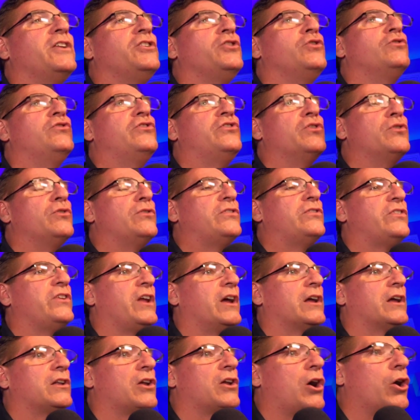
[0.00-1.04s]
you do see a
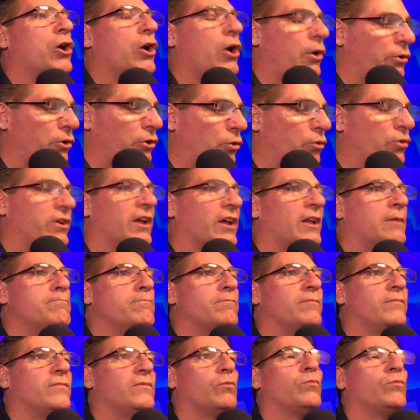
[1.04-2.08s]
logo, you can
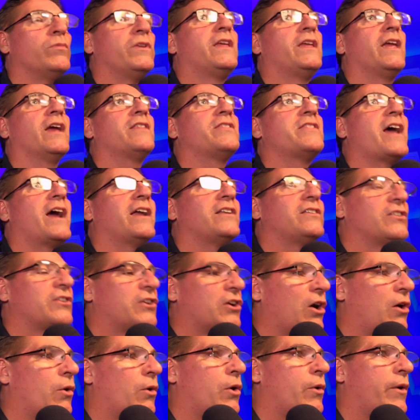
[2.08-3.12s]
get that to
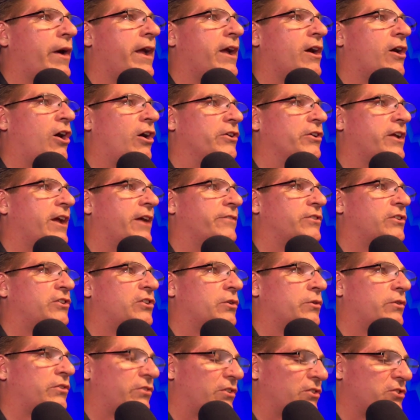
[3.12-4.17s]
go away. All you have to do
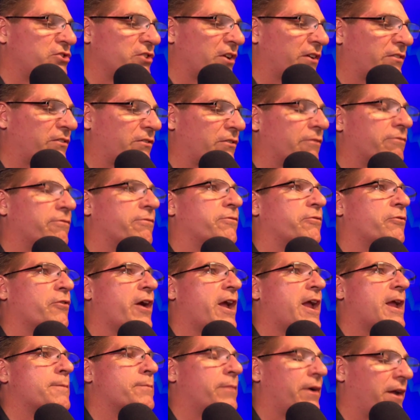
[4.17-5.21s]
is adjust the
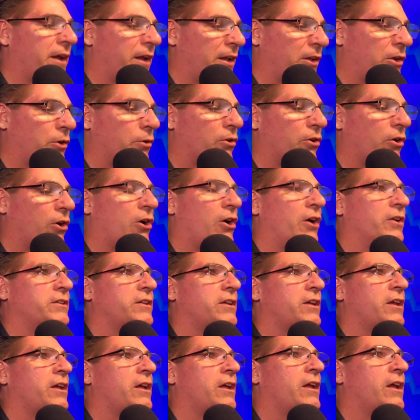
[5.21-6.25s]
frame by hitting your Alt
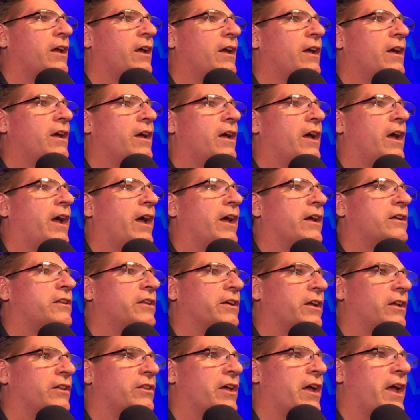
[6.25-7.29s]
key and
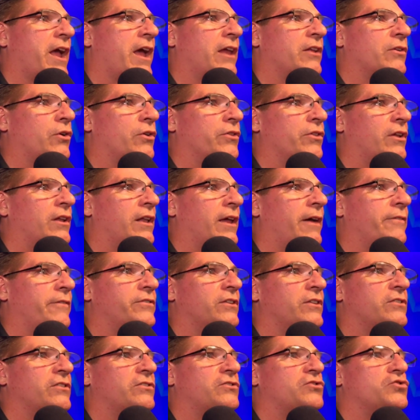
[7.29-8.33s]
clicking the handle on the left and
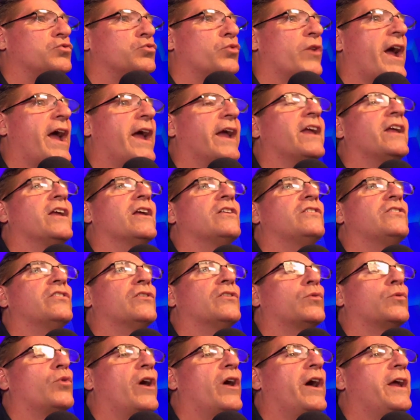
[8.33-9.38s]
just dragging it to the
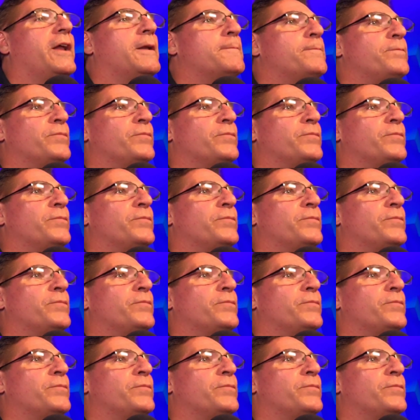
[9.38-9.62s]
right.